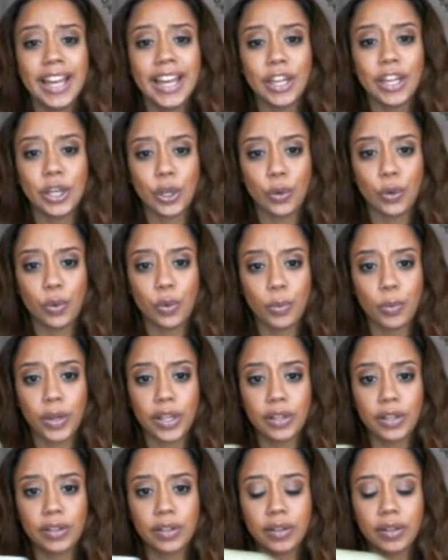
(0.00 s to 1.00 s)
you know, we're
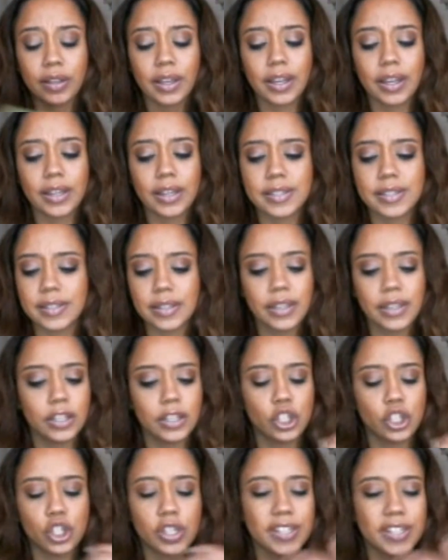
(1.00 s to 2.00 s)
bringing, because
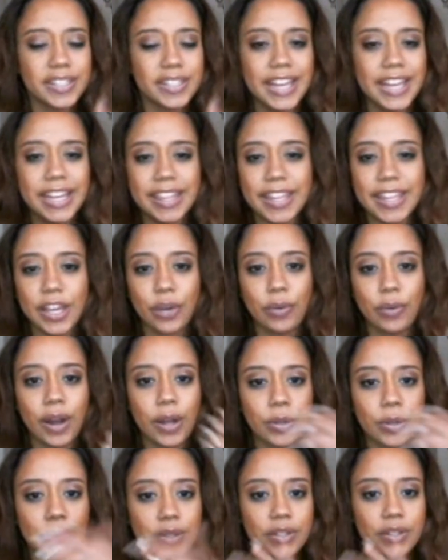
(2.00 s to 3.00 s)
just anything
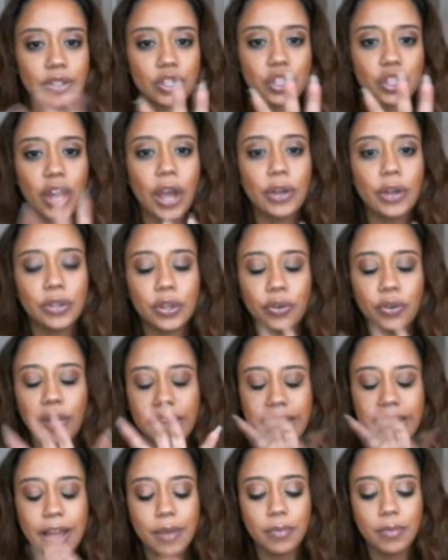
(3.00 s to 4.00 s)
around childhood
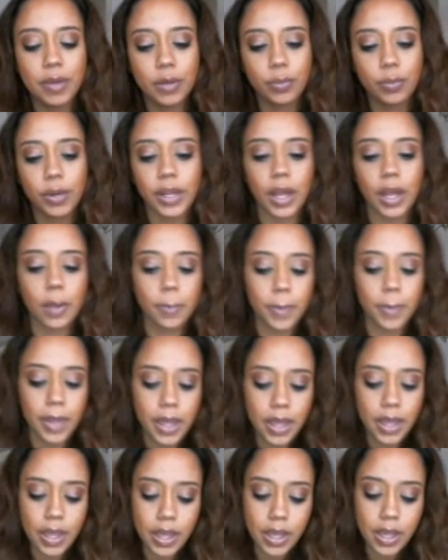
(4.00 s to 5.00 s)
right now I'm going to bring up,
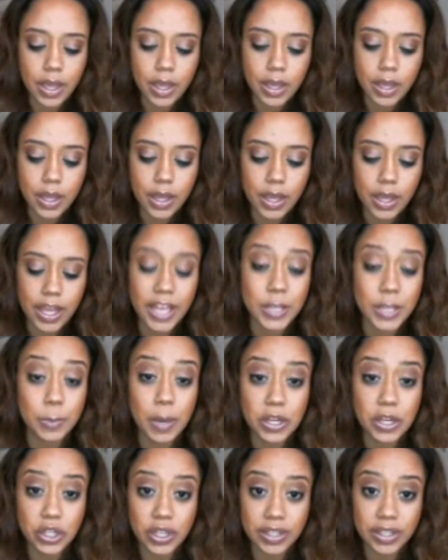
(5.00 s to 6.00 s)

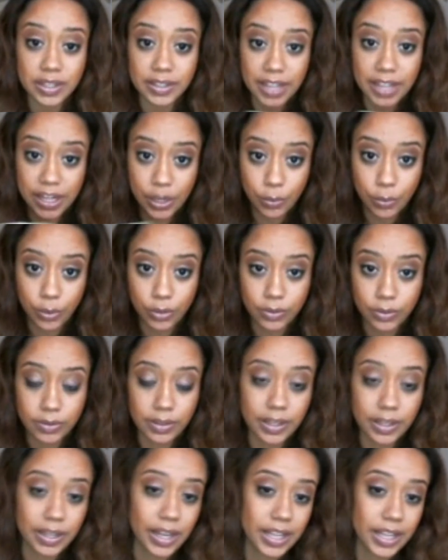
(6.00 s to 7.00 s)
especially in the dating world.
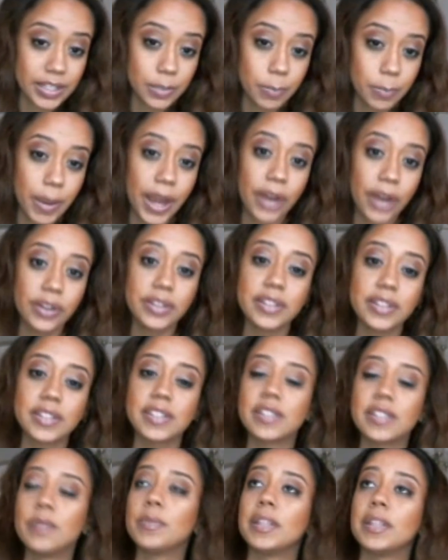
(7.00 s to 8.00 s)
And as a parent, this
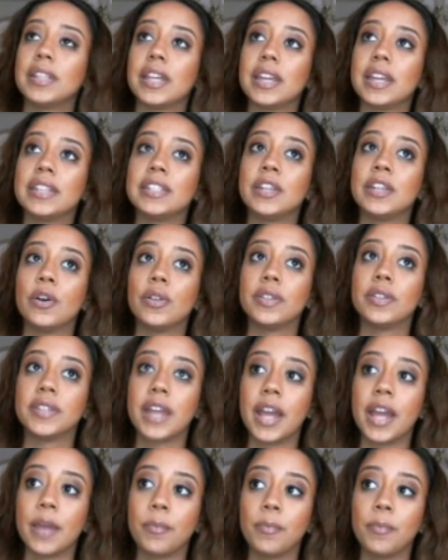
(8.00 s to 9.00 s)
is something that I see all the
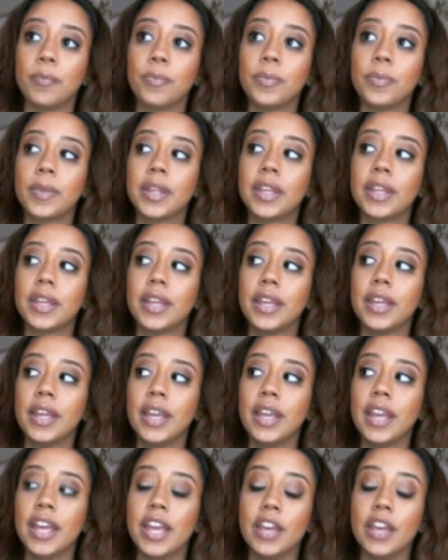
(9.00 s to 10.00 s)
time.
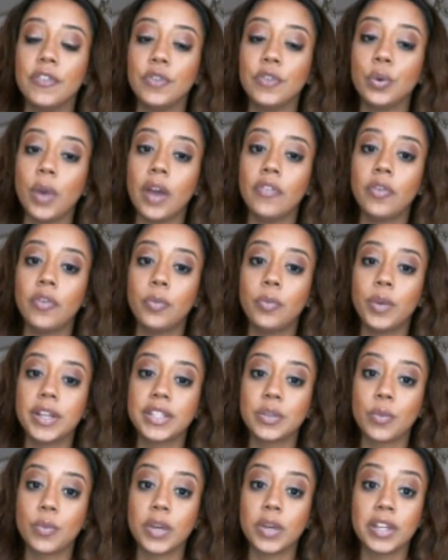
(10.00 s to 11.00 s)
If you ever bring
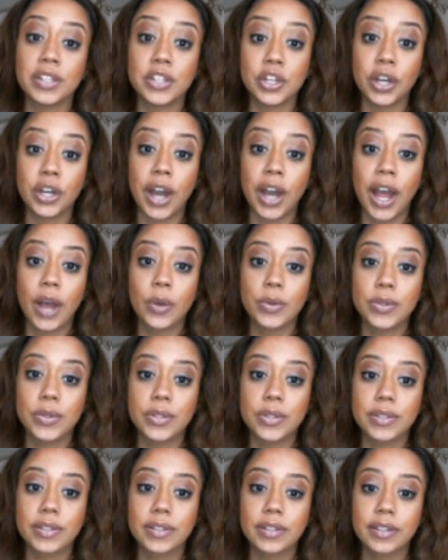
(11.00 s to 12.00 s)
someone into your
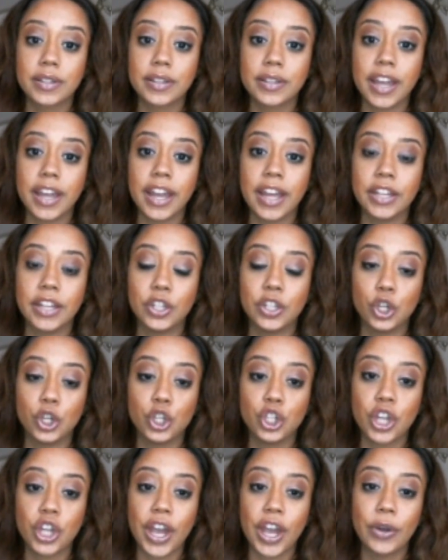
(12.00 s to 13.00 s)
house and your
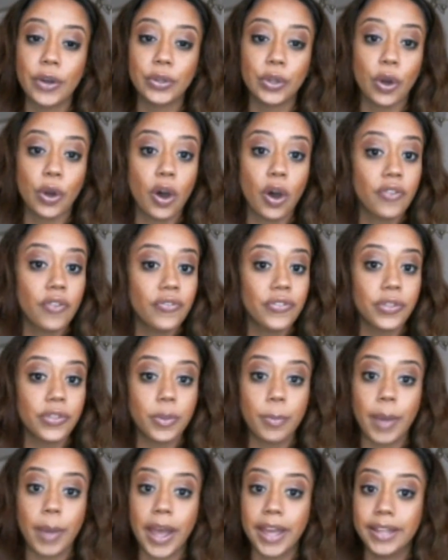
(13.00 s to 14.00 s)
child off the
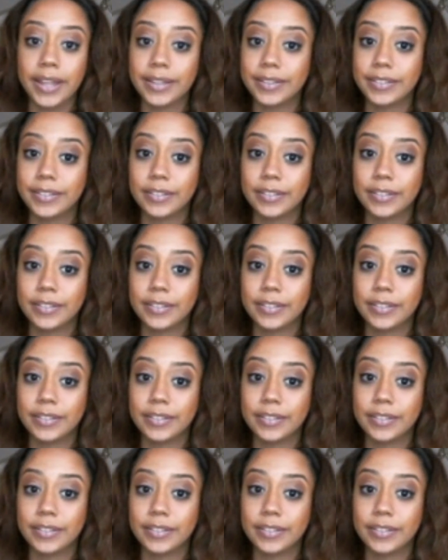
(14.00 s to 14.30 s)
bat,